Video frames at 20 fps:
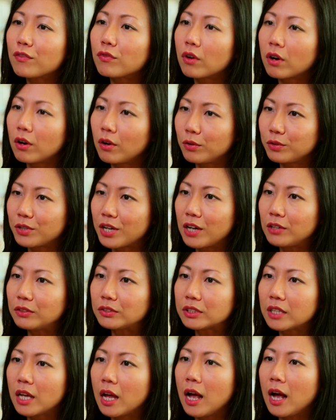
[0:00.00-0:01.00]
for our
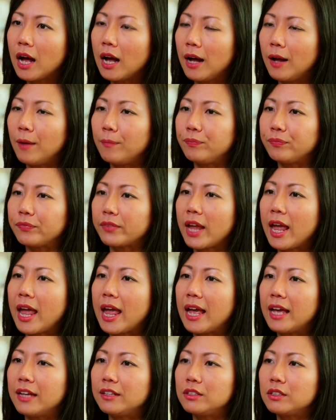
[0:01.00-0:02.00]
hotels,
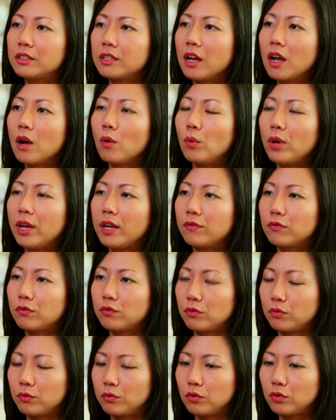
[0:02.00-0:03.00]
and we've
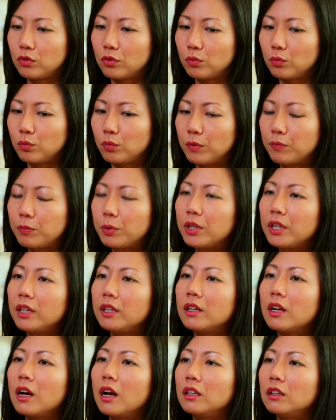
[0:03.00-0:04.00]
put
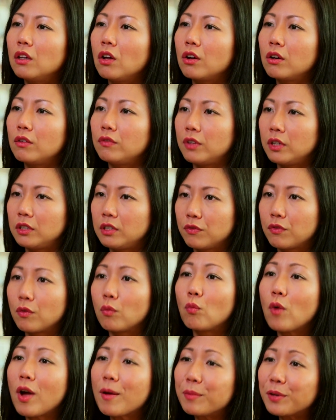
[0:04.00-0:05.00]
in a lot of
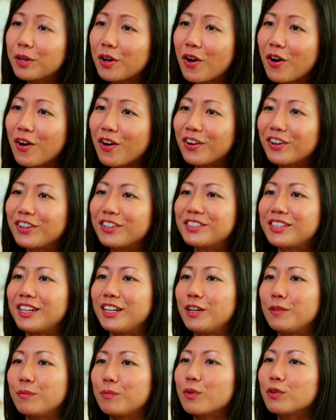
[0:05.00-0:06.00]
different webinars
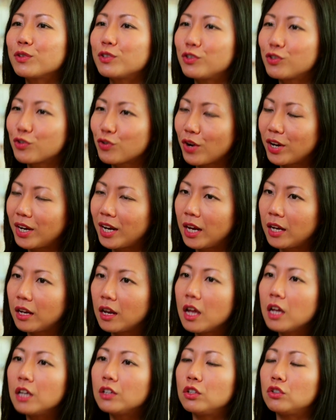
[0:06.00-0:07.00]
and in-person training
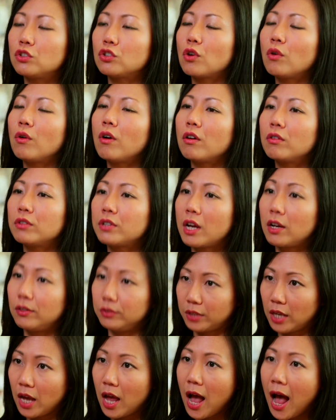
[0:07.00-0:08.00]
to show our
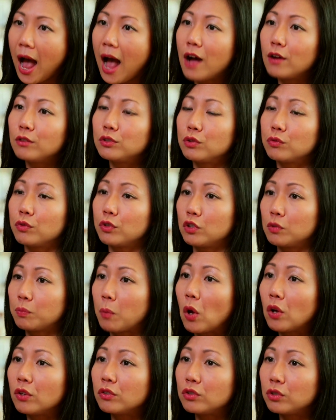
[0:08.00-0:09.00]
hotels how to
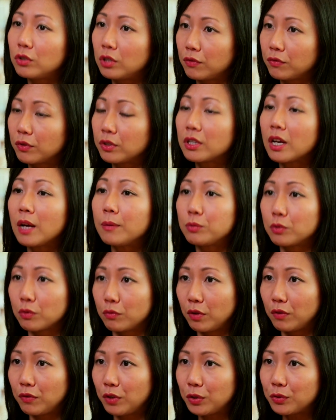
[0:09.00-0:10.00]
respond to different types
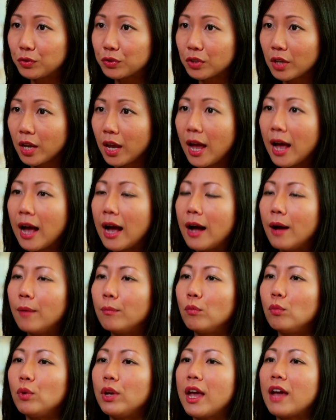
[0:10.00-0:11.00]
of reviews.
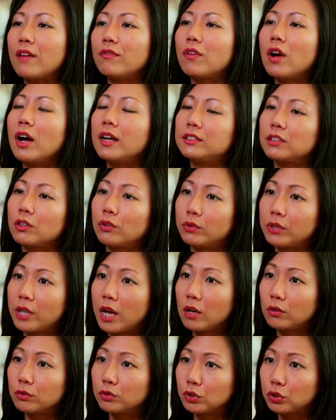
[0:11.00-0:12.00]
We advise our
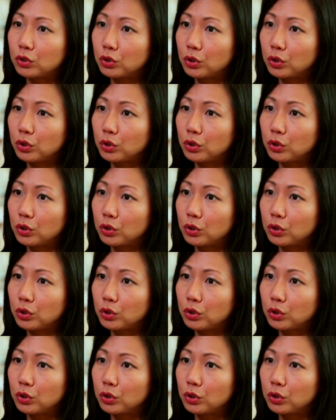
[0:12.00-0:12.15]
hotels